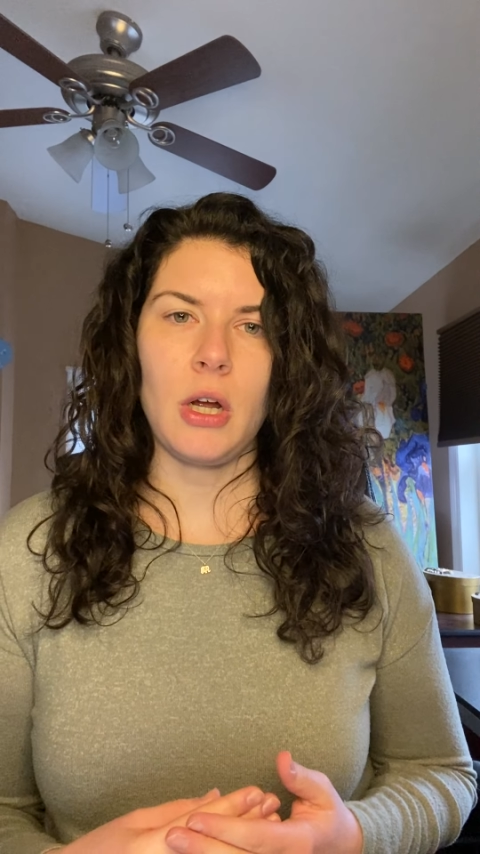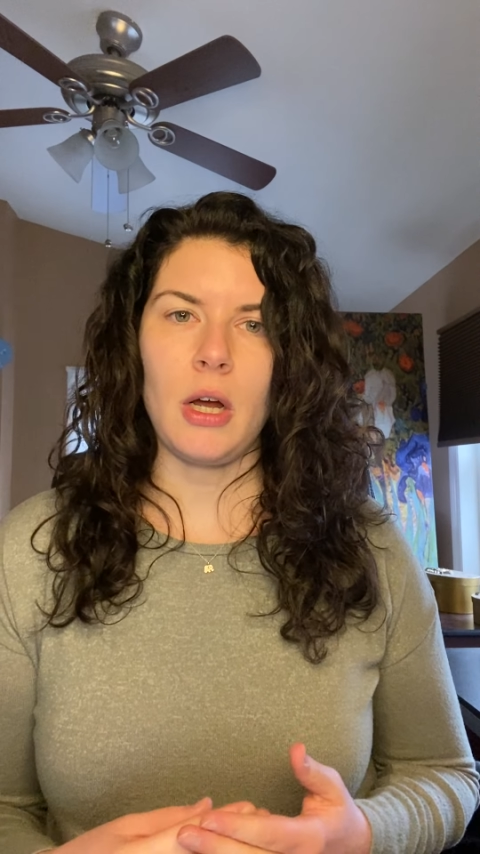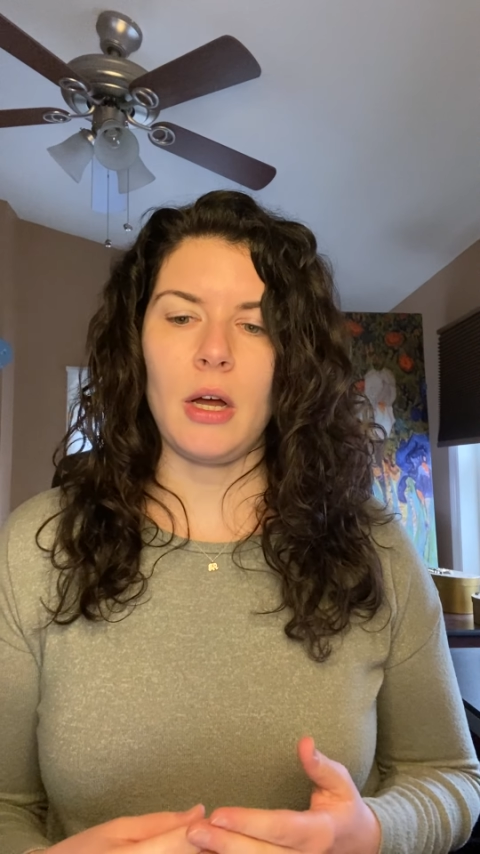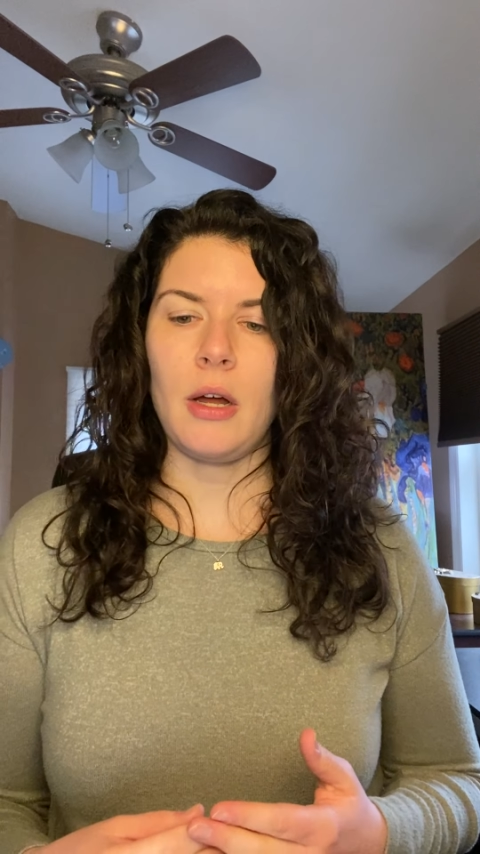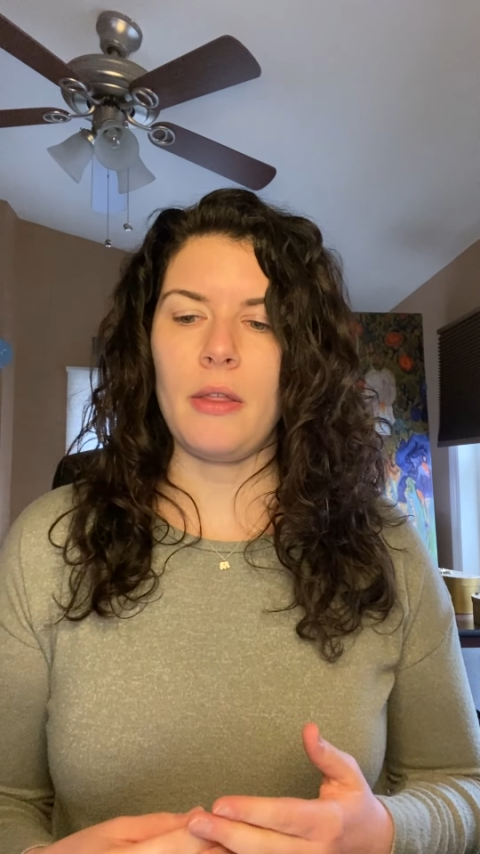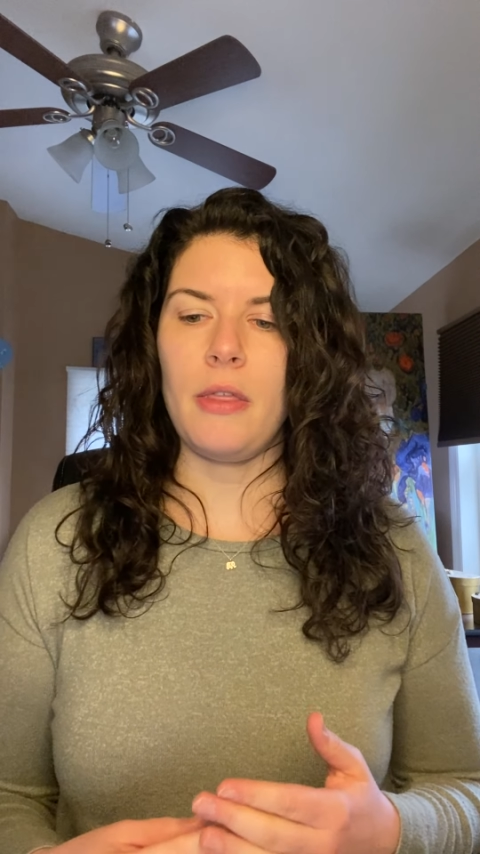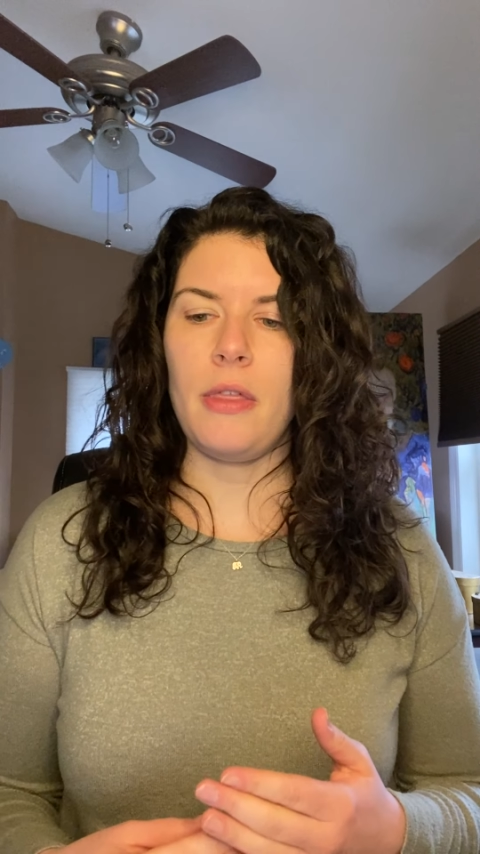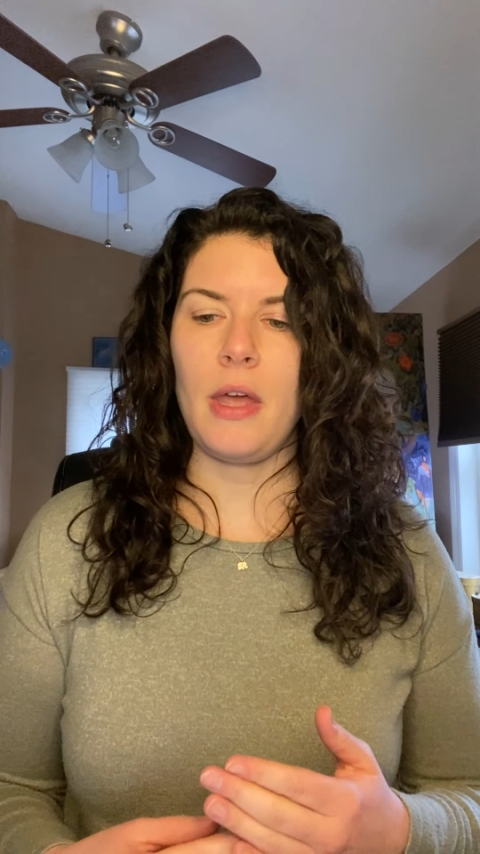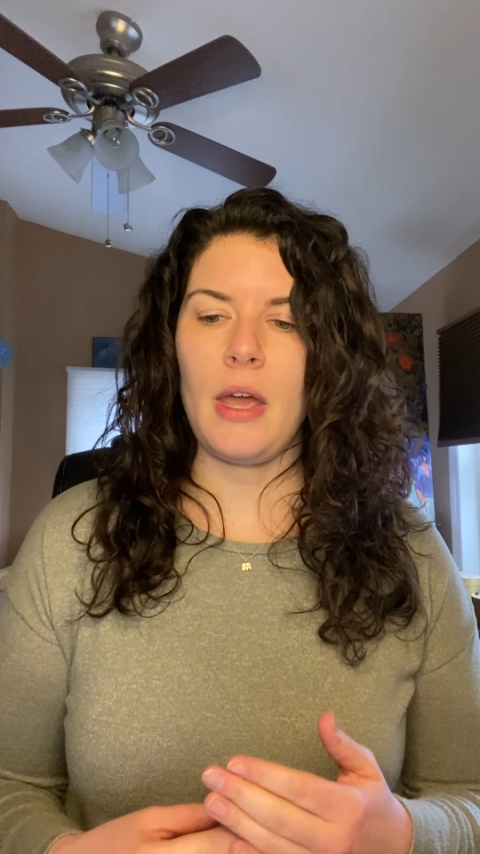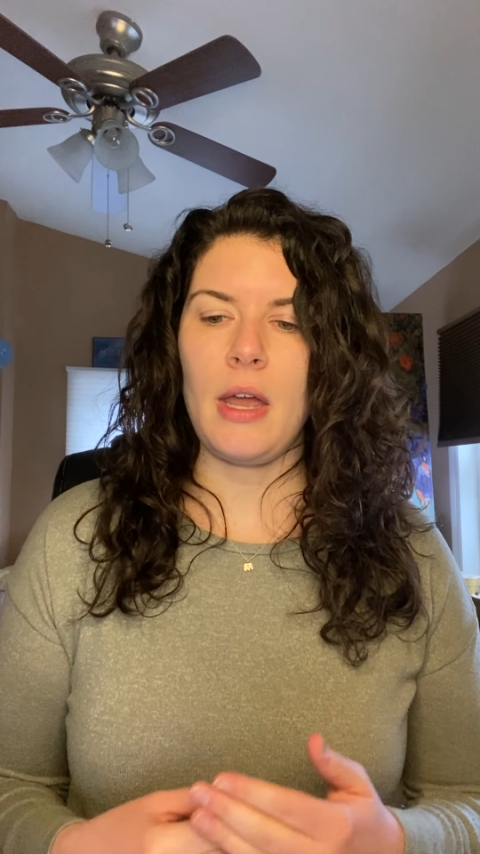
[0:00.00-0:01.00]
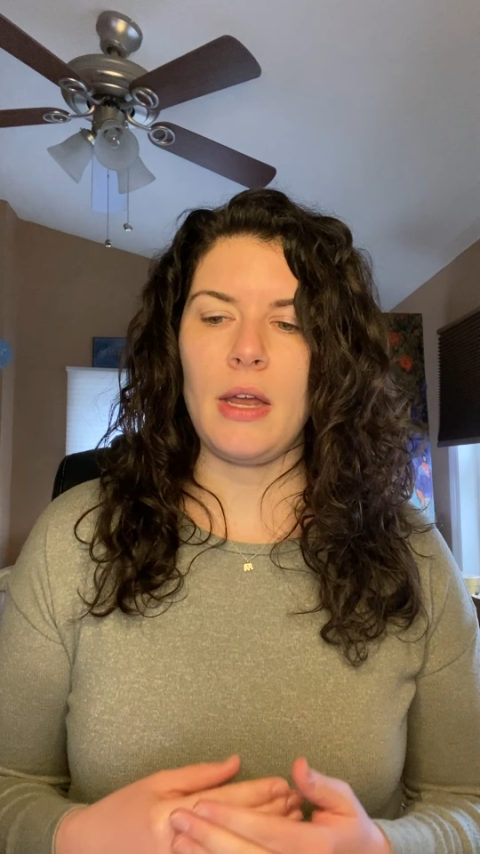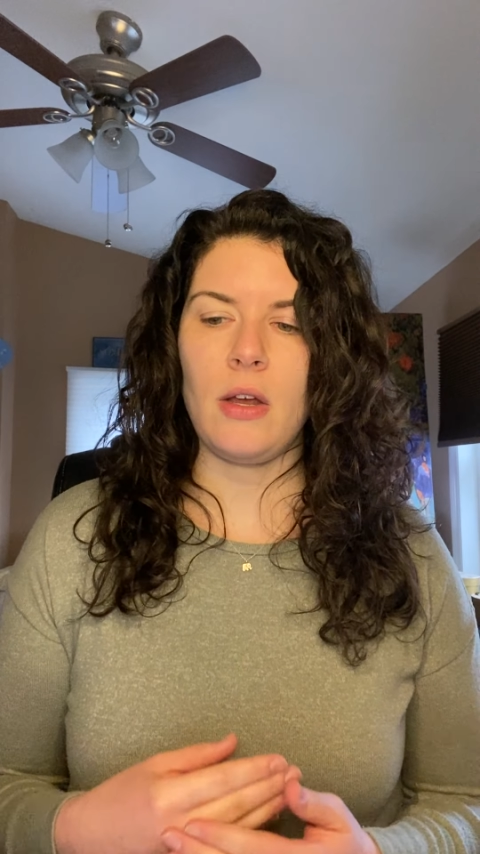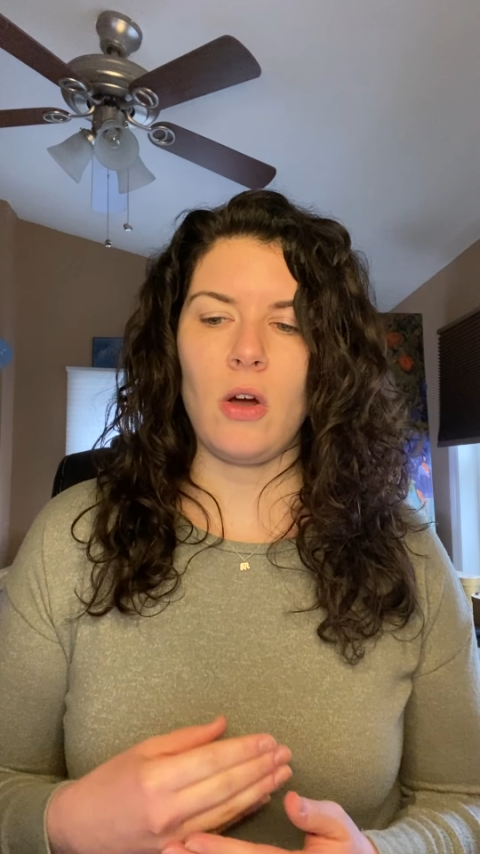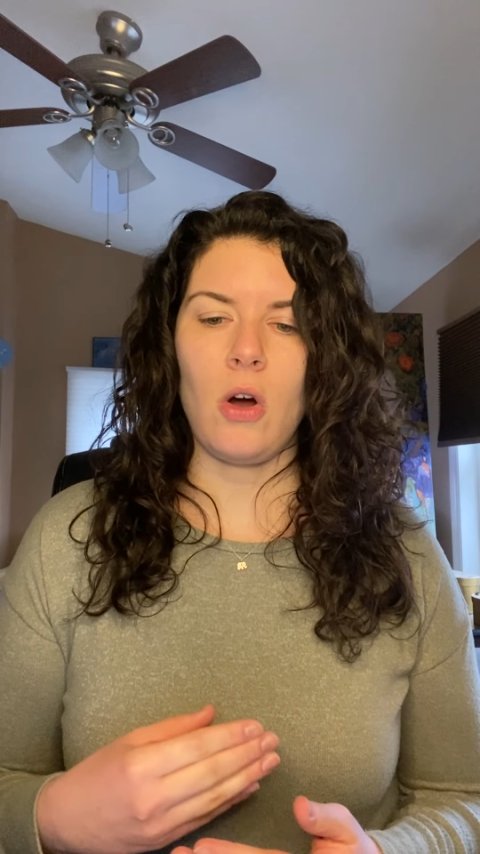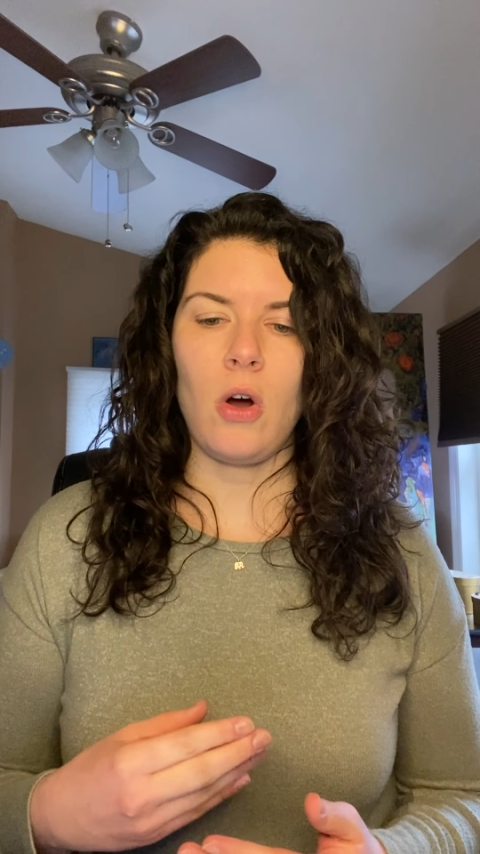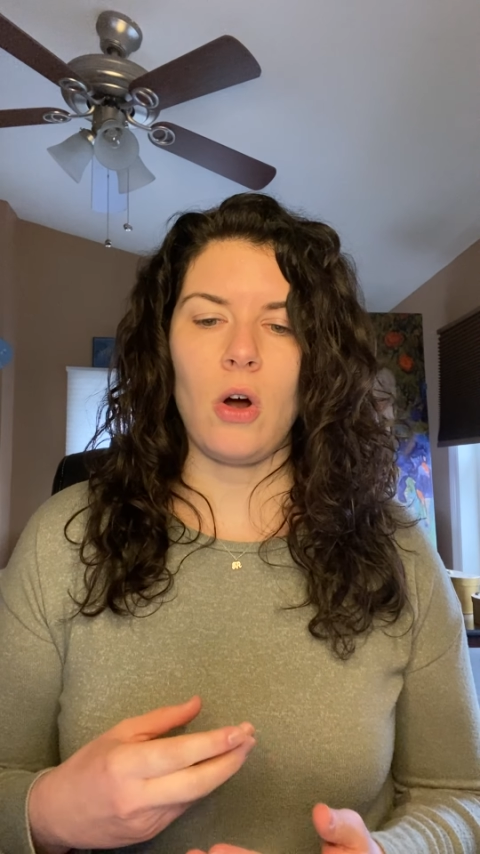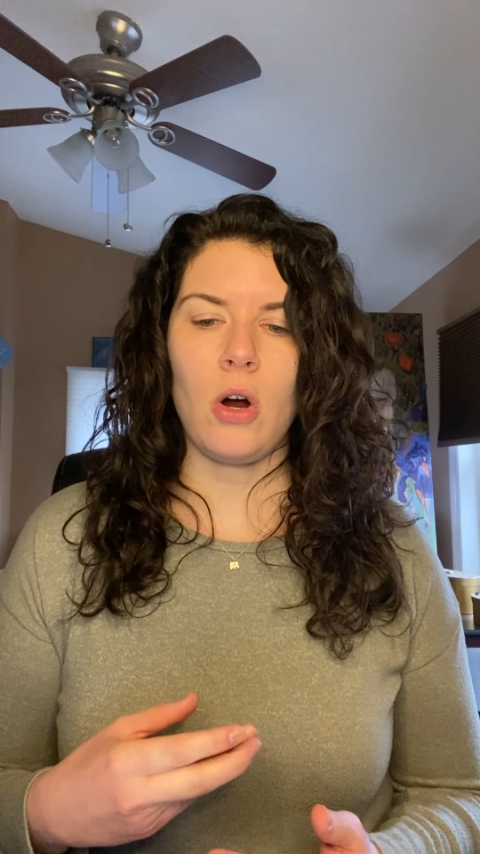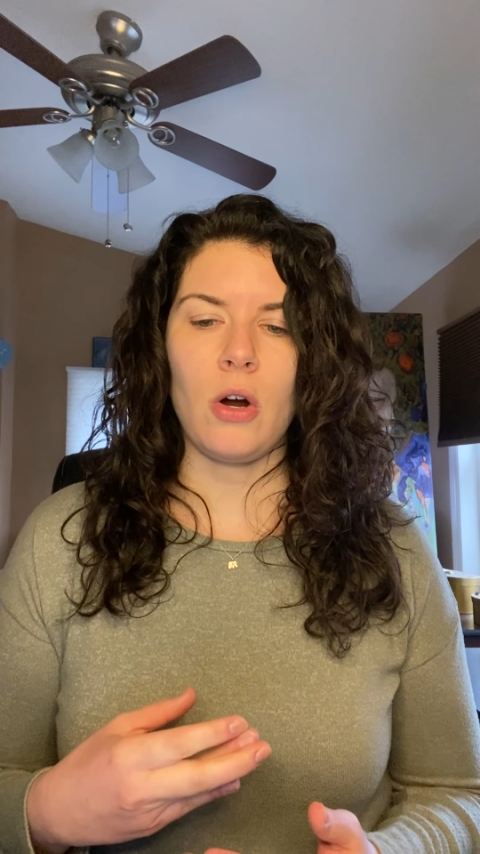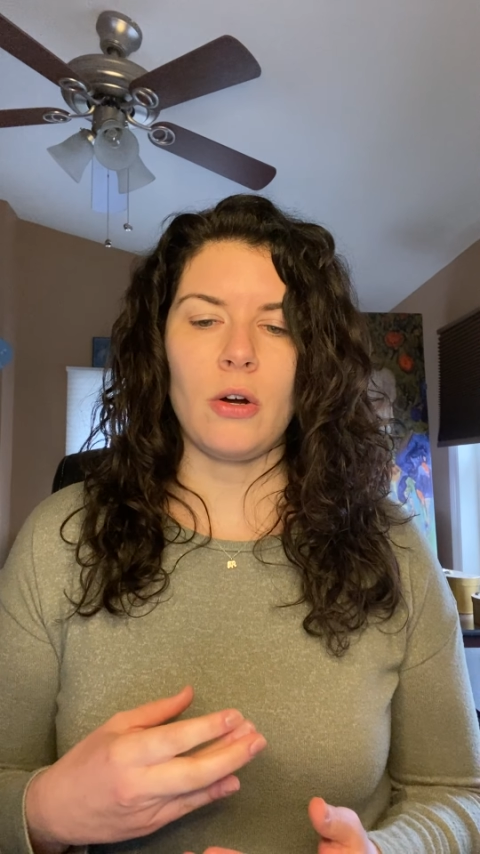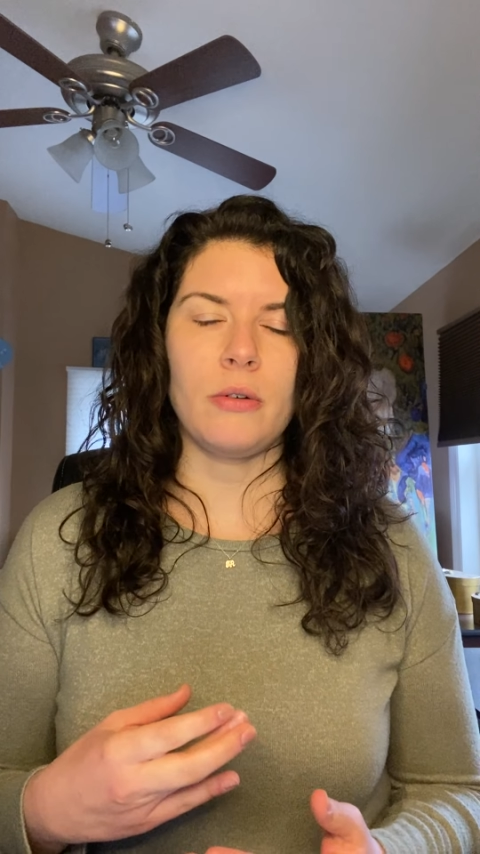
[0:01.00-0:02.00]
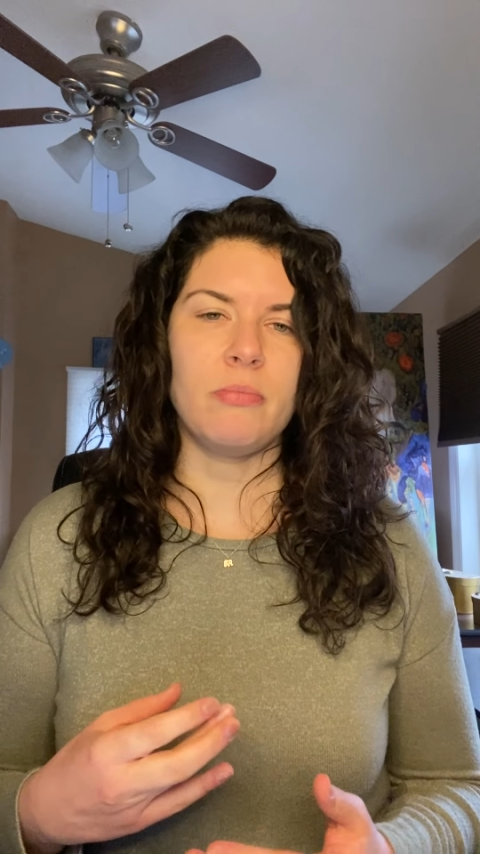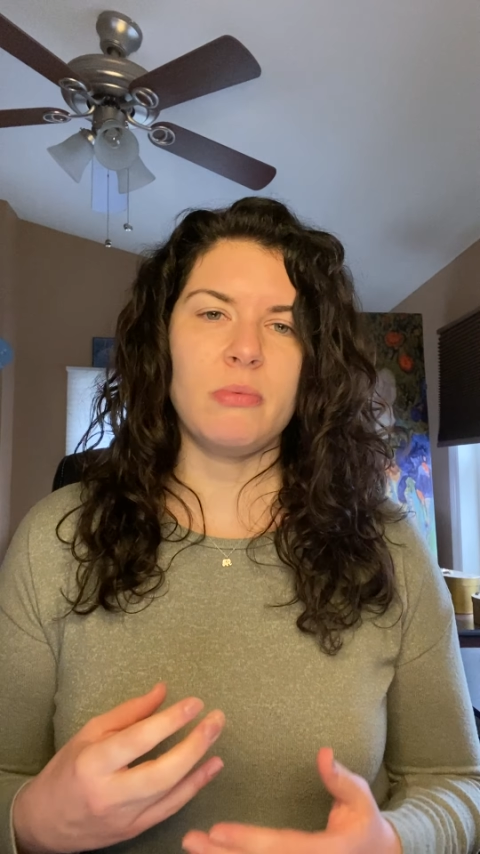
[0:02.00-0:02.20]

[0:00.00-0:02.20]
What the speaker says: They are